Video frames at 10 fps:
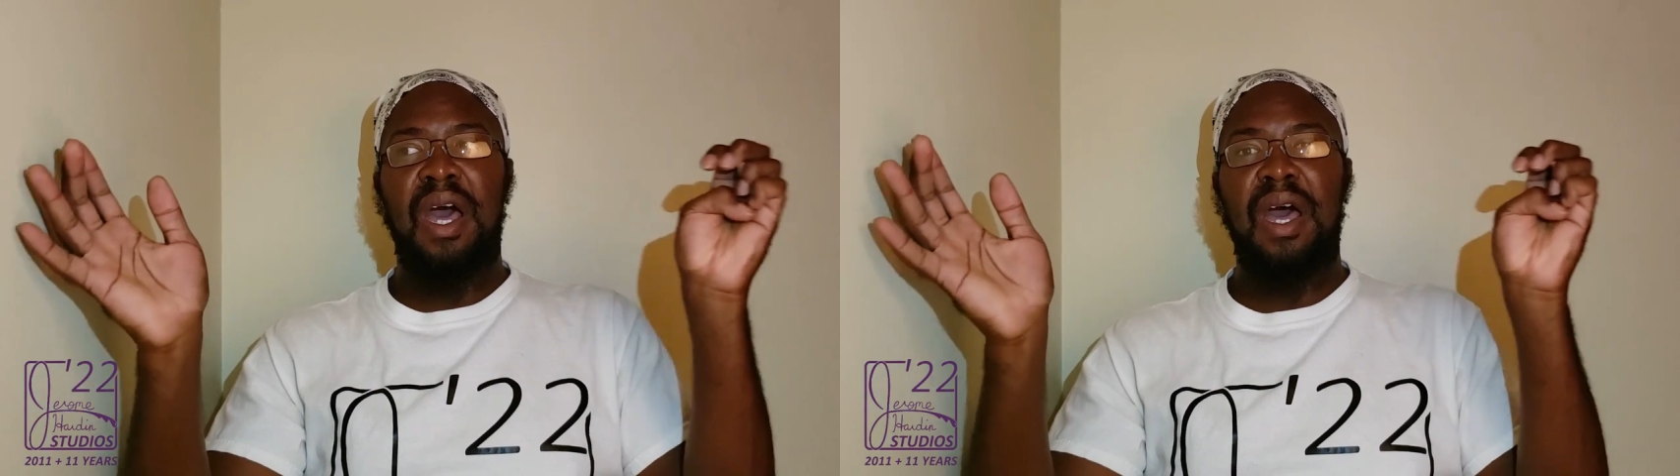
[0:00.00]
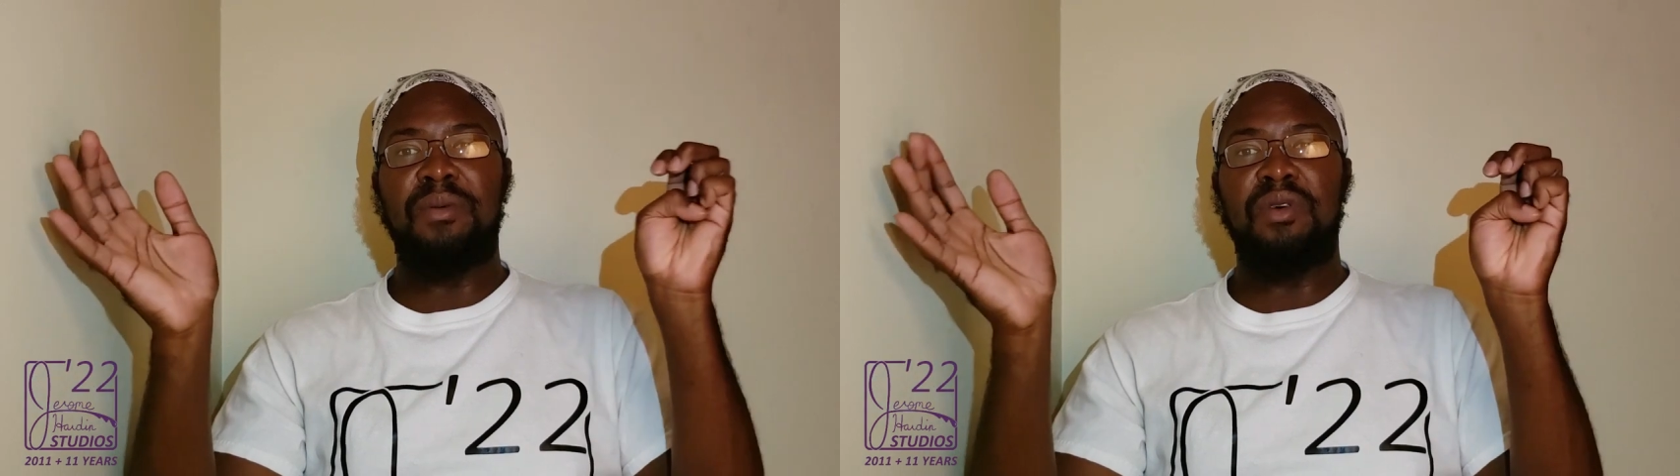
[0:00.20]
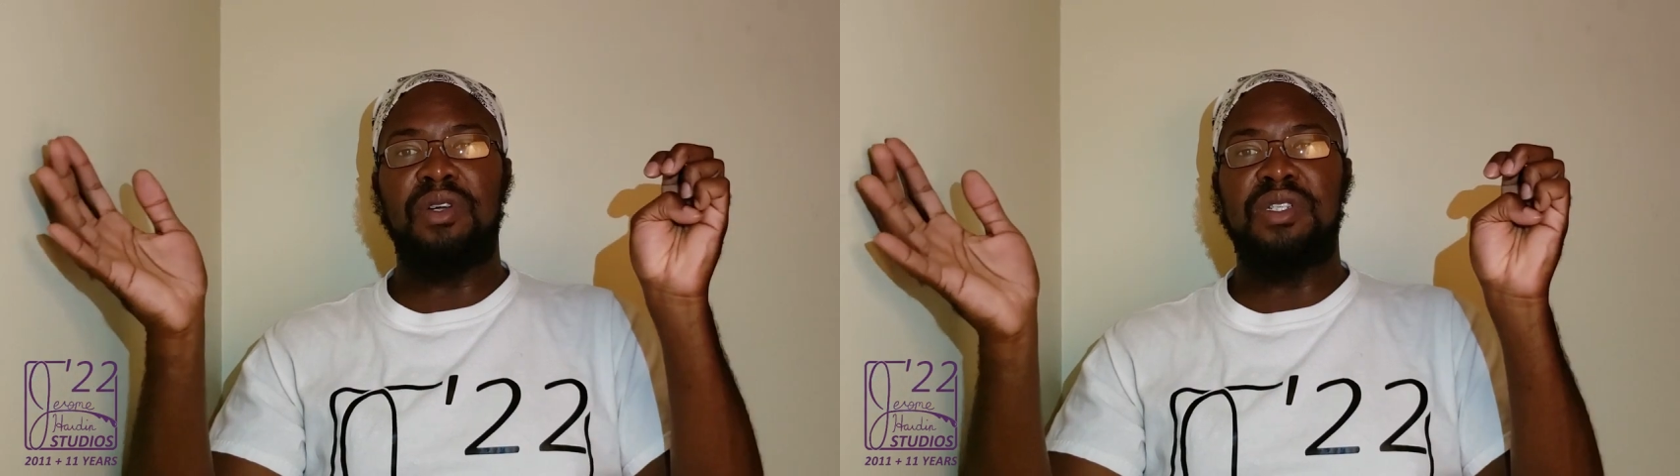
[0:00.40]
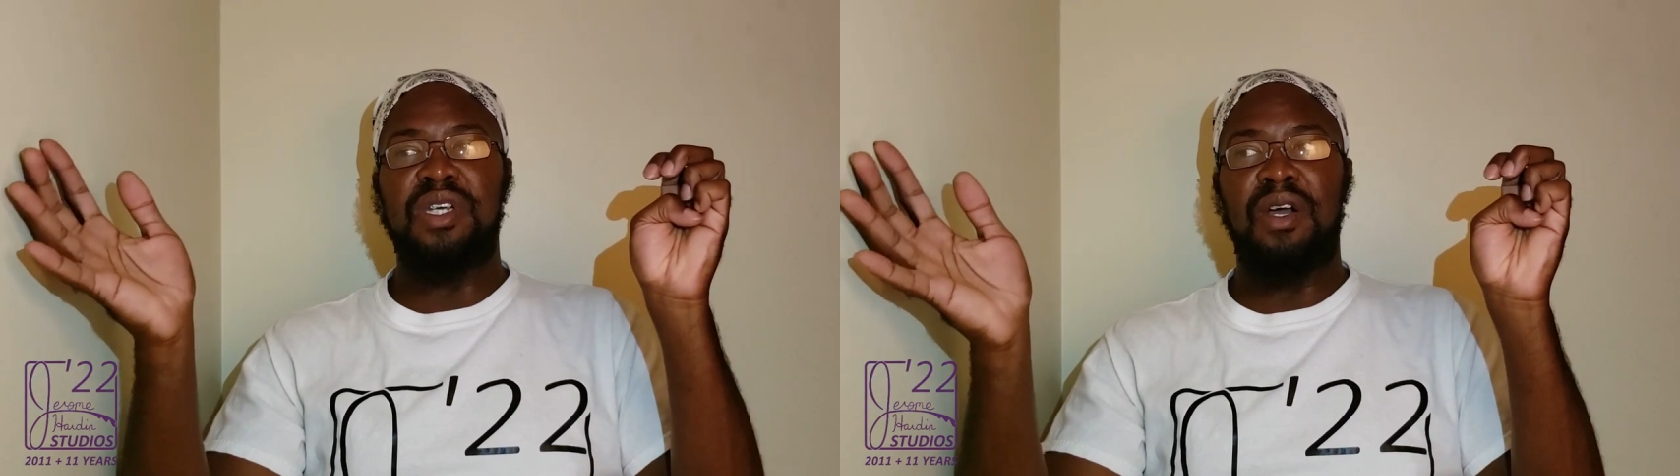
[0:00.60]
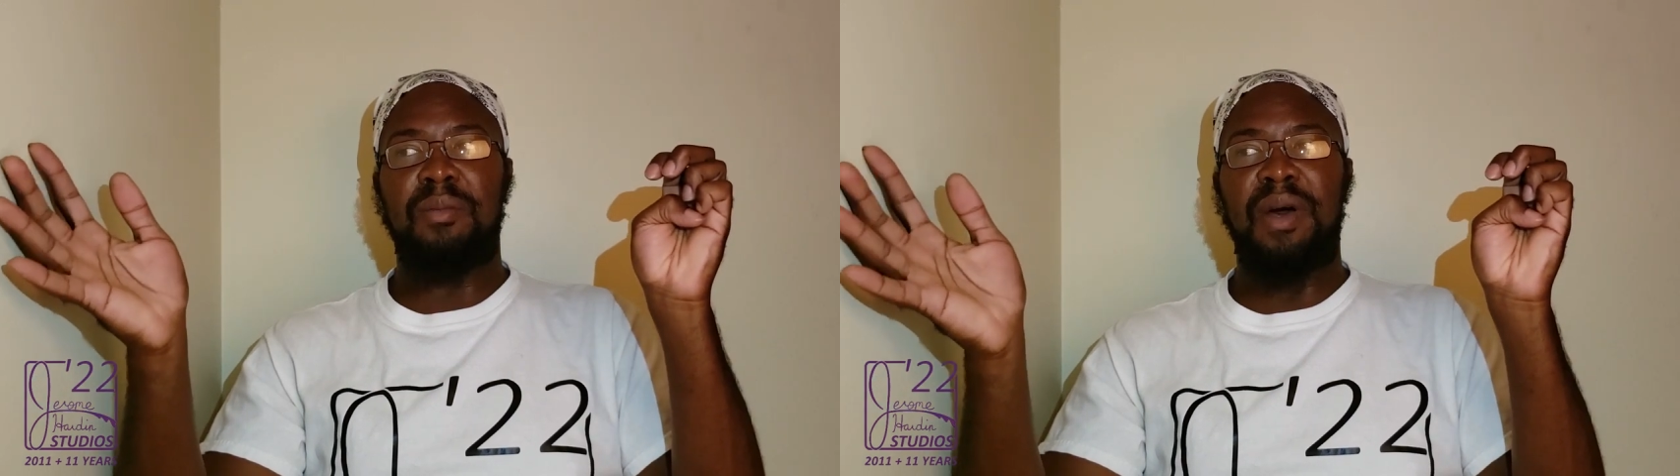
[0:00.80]
I'm going to
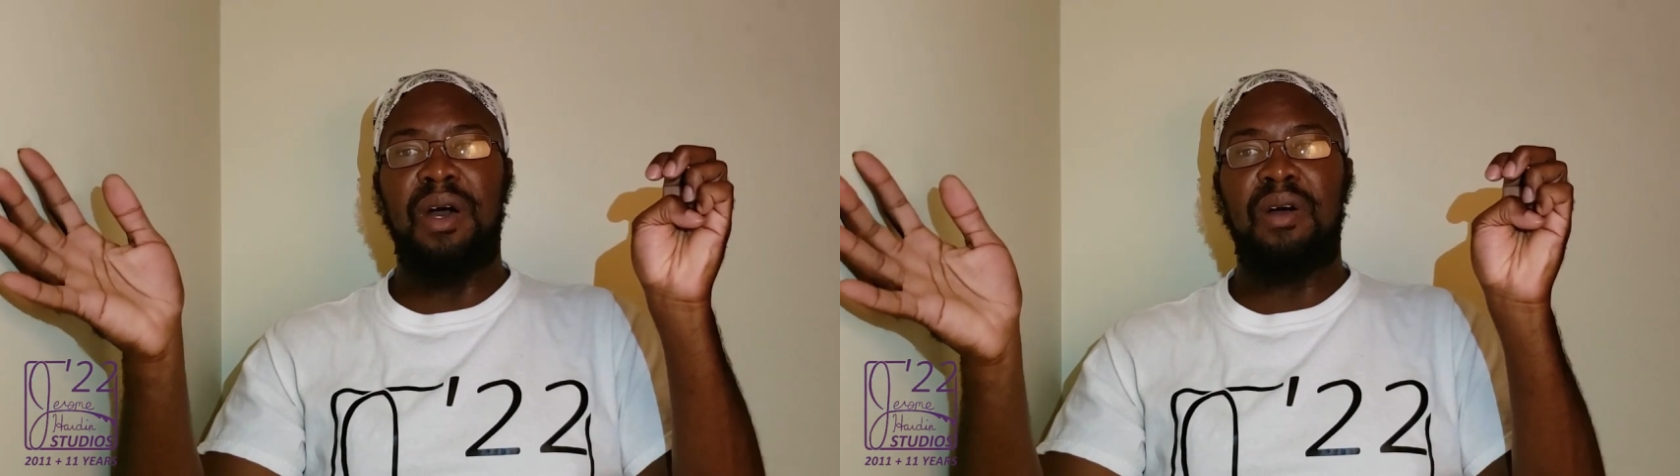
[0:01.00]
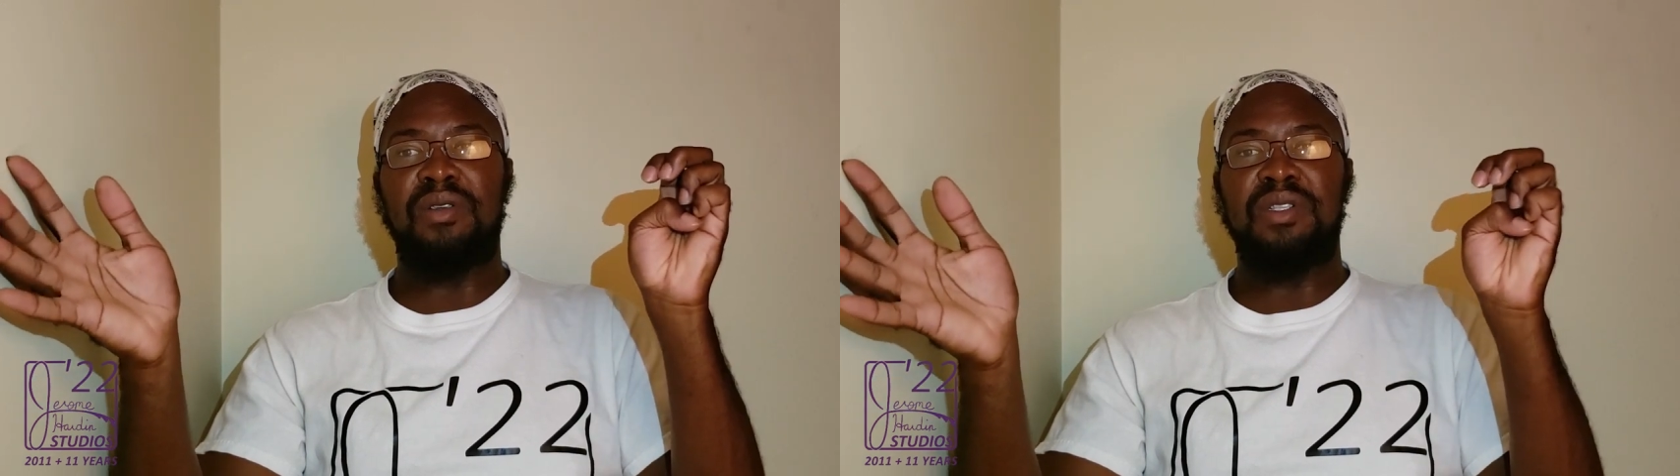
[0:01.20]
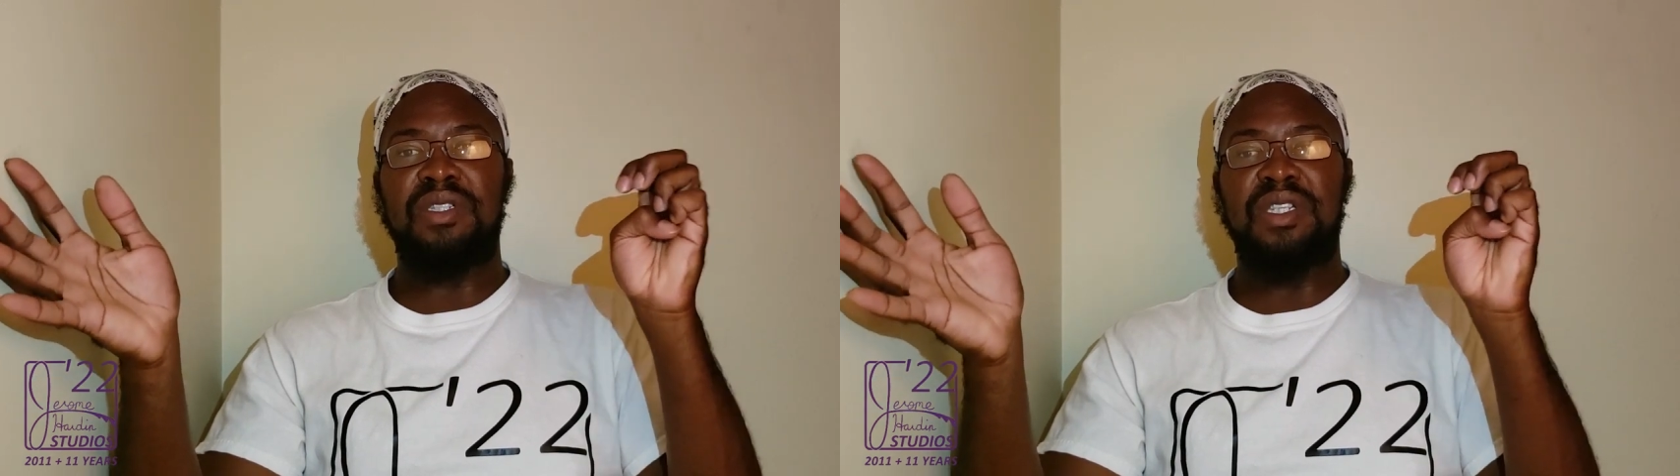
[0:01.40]
talk about